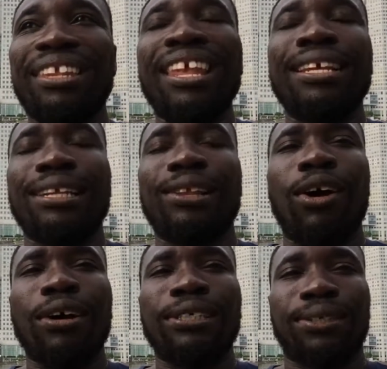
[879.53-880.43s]
It's a
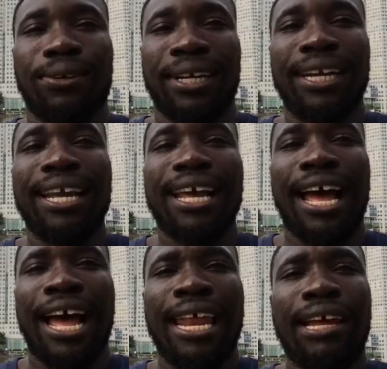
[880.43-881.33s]
longer story,
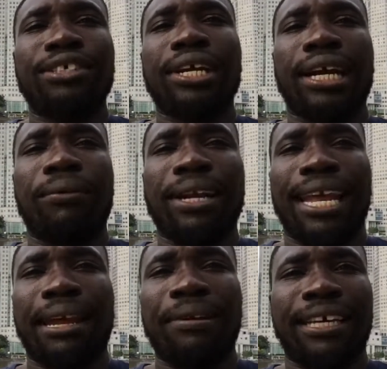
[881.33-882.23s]
and I'll share it one
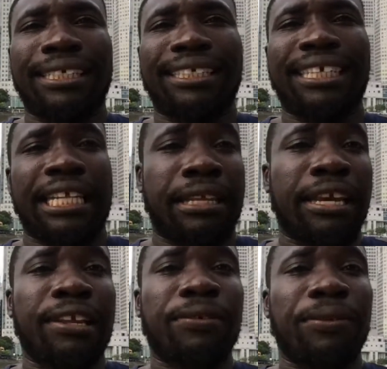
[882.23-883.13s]
day, because to
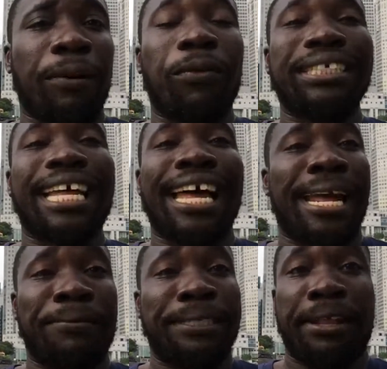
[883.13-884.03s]
tell you the truth, I was not
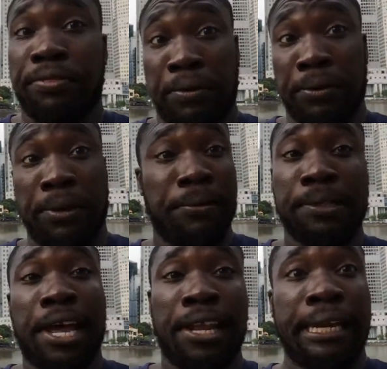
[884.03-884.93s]
thrilled. I was
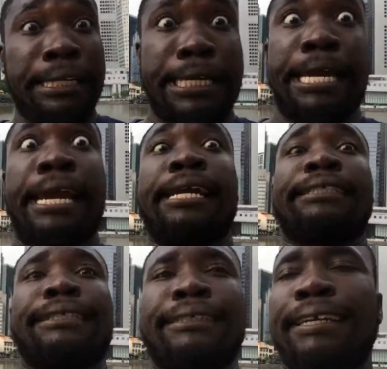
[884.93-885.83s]
not like,
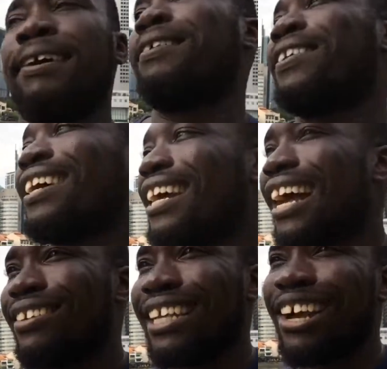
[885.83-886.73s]
yes, let's go.
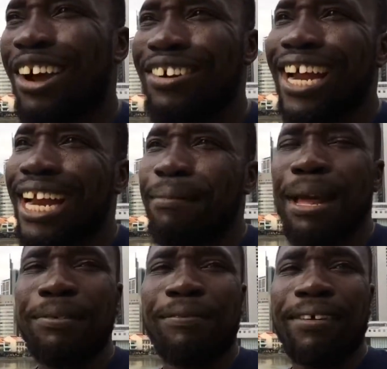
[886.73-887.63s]
I was like, all right, I'm
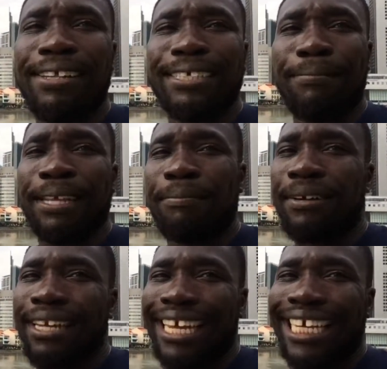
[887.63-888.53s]
happy you found something,
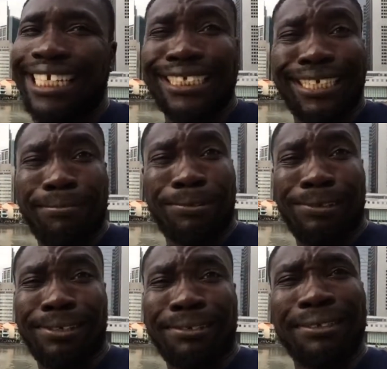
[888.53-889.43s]
but like
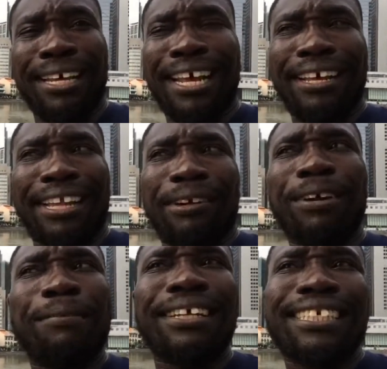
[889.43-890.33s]
Singapore, like
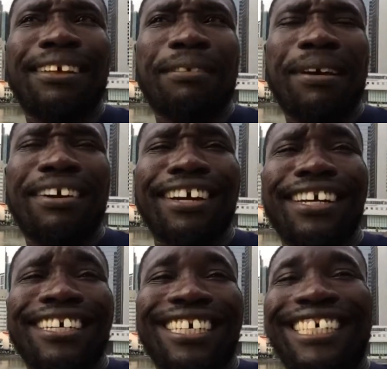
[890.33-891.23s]
what about South America?